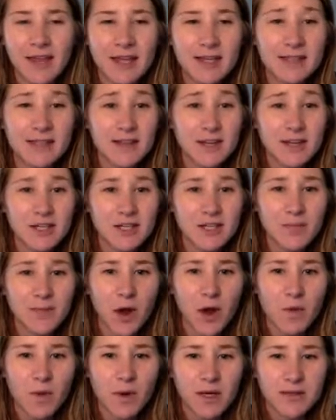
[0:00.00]
that it's not just
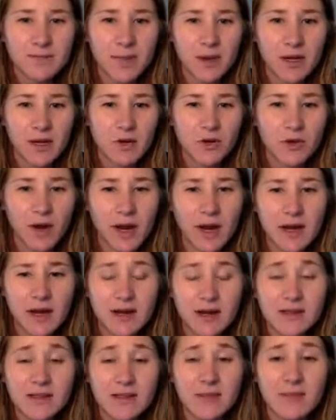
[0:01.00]
about what has been
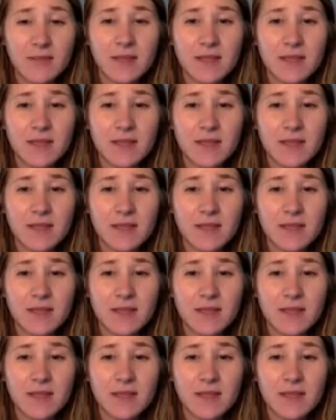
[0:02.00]
created and some